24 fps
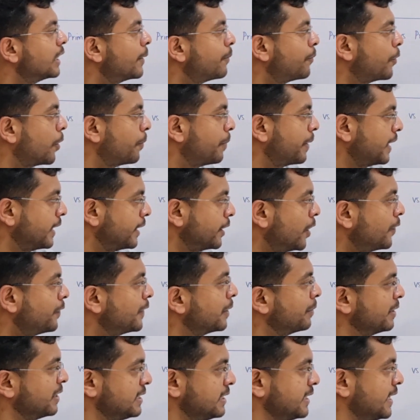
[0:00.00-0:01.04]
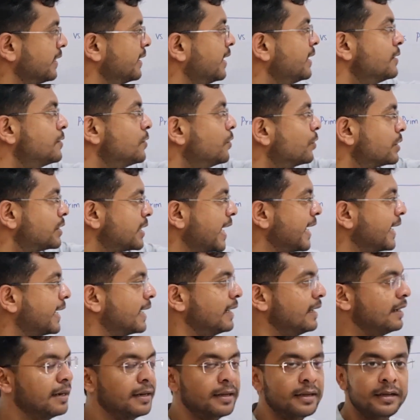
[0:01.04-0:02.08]
the property of MST, and there is no
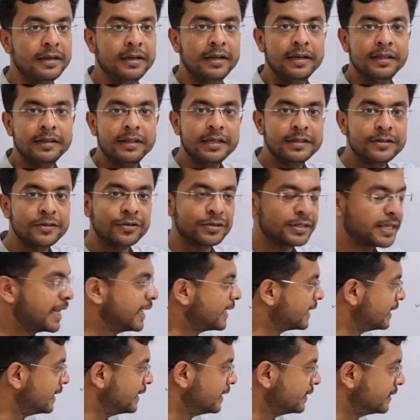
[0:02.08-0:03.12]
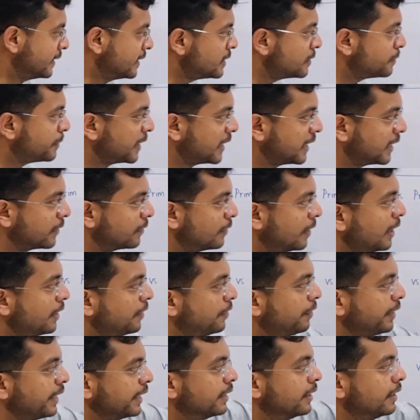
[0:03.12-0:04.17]
cycle. There is no cycle in this particular
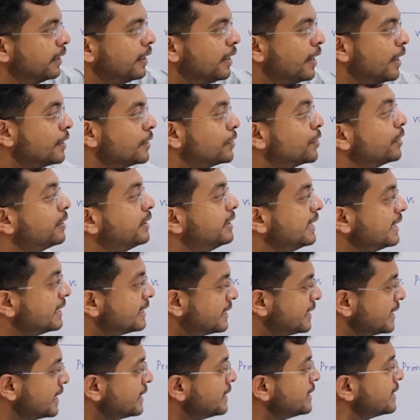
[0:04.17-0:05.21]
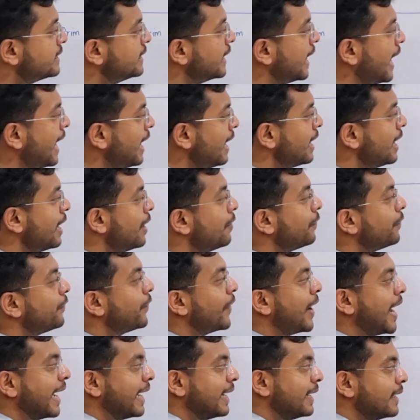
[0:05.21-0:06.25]
tree. So this is the
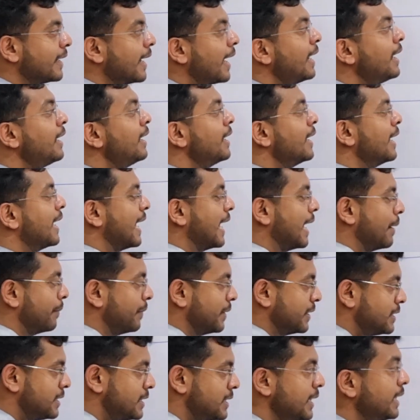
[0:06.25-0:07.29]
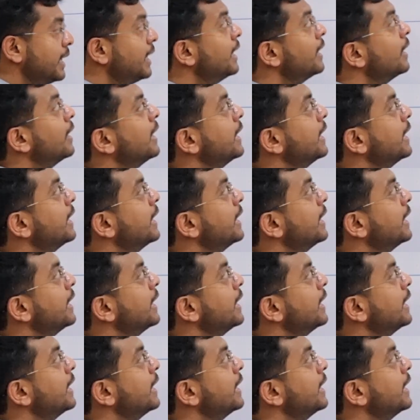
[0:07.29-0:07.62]
final MST